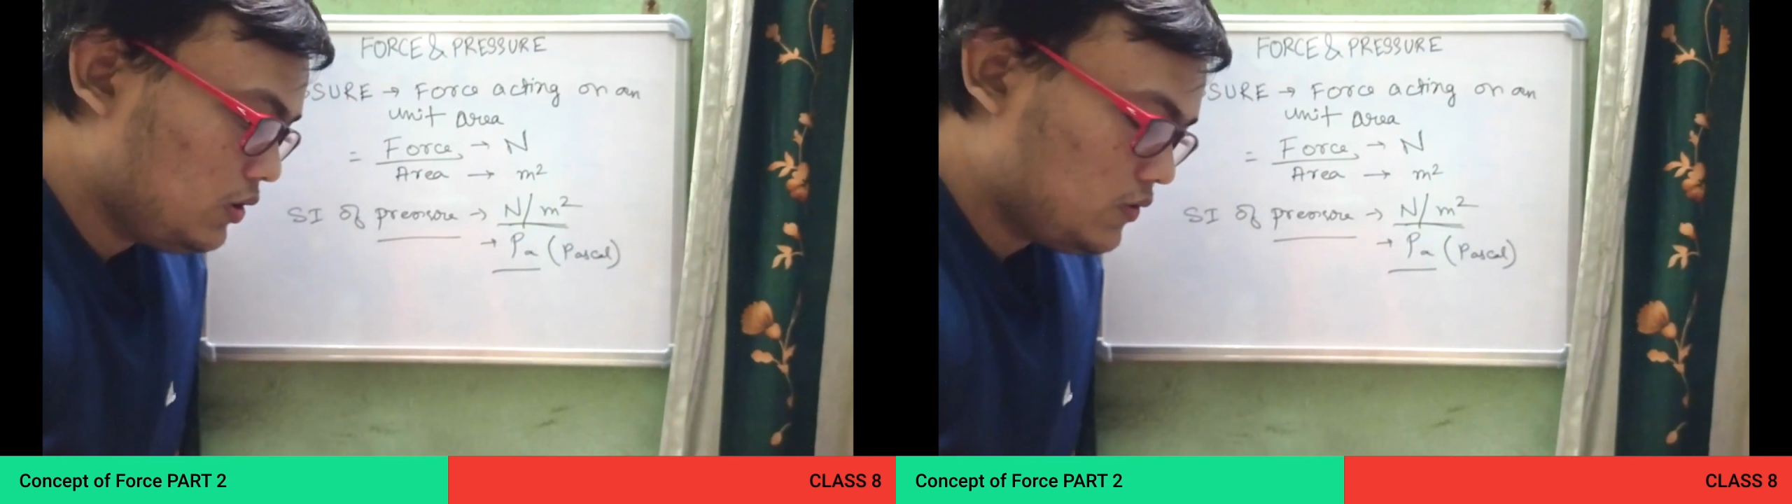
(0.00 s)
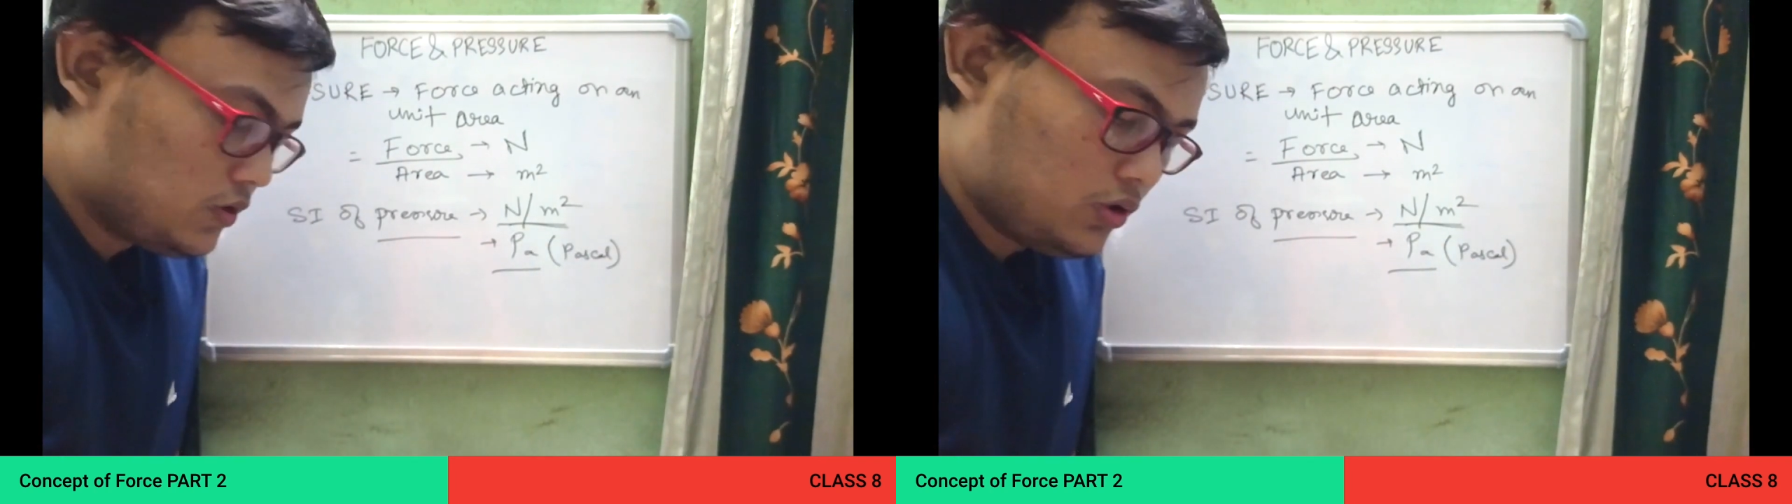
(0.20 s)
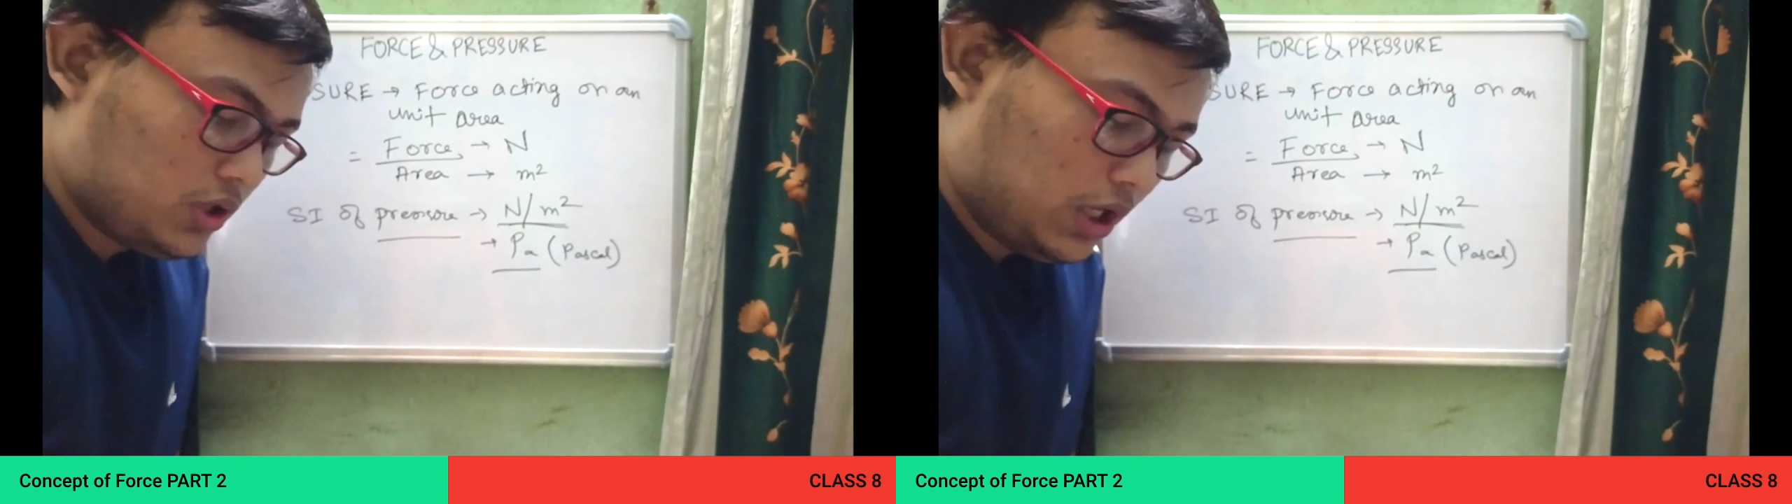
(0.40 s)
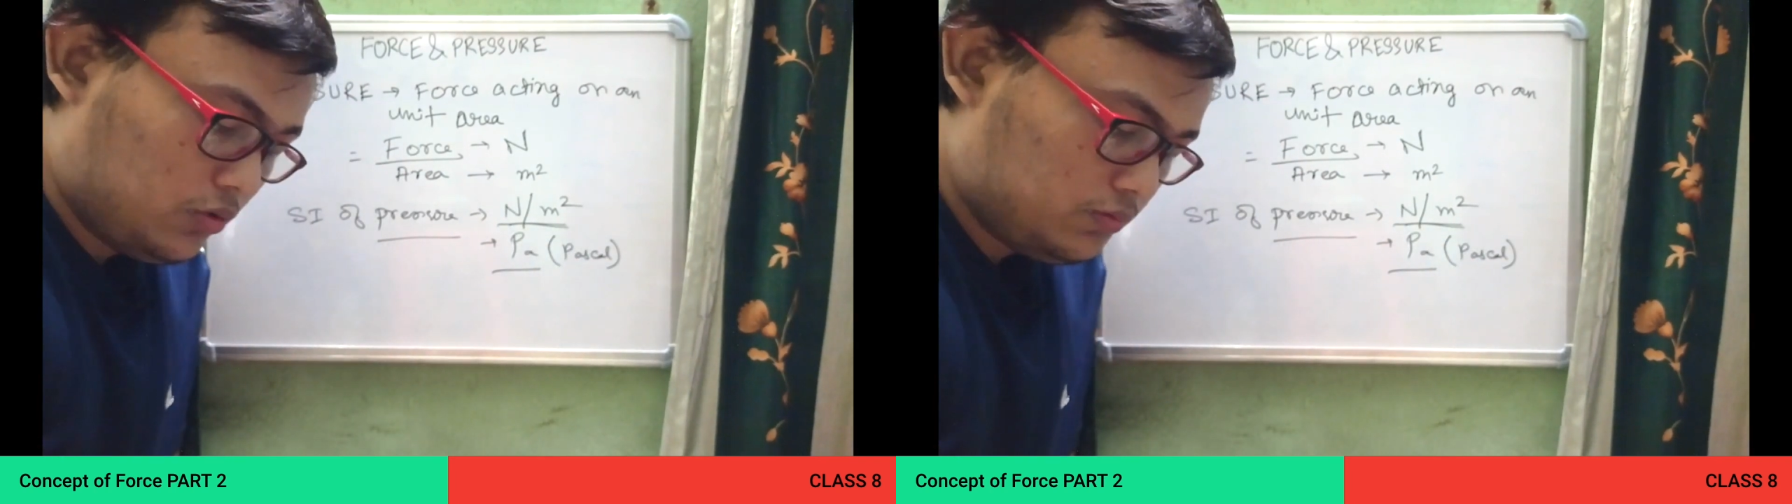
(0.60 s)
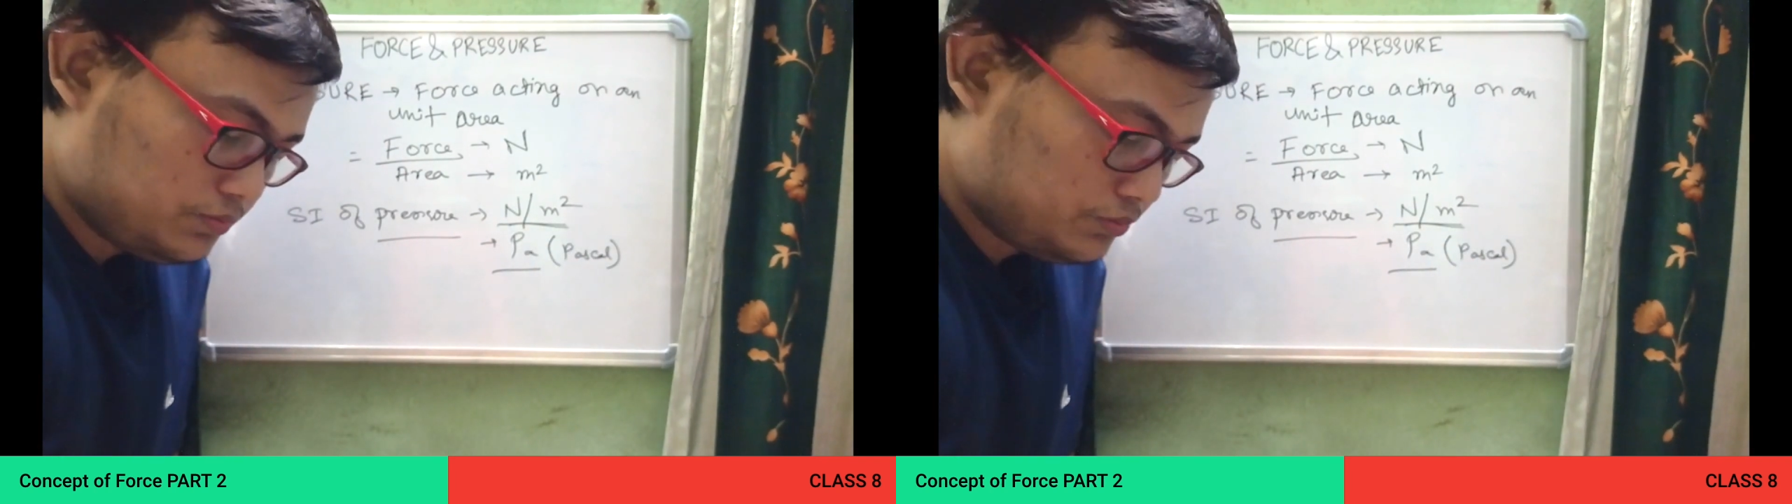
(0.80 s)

So now